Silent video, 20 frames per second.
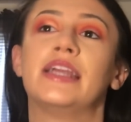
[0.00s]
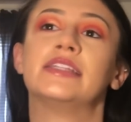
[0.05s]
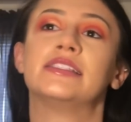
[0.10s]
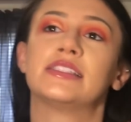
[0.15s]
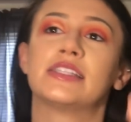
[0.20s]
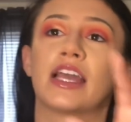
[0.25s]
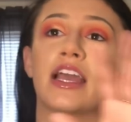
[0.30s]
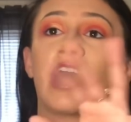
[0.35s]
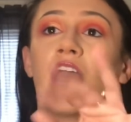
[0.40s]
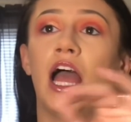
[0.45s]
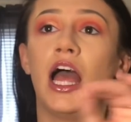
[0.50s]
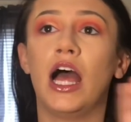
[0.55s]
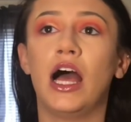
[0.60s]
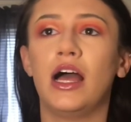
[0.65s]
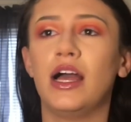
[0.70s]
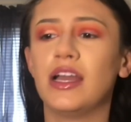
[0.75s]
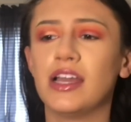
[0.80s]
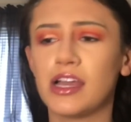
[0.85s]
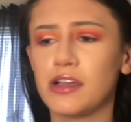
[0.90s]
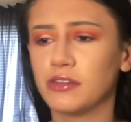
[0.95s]
and it's like
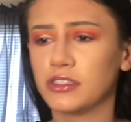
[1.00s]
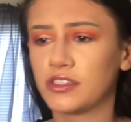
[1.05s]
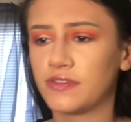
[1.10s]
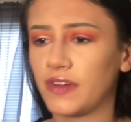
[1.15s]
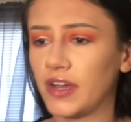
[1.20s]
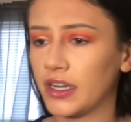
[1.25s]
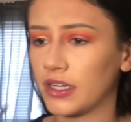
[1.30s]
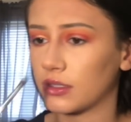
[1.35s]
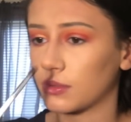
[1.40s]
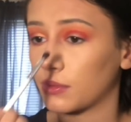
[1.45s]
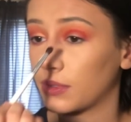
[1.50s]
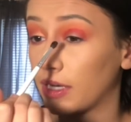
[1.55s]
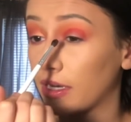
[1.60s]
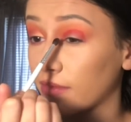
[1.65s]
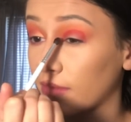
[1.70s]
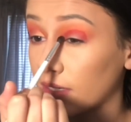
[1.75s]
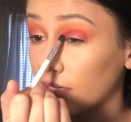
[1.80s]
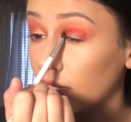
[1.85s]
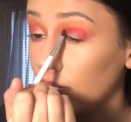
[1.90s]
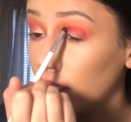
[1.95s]
it was fun or
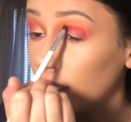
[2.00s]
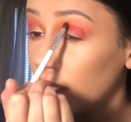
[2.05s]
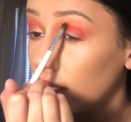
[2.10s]
whatever,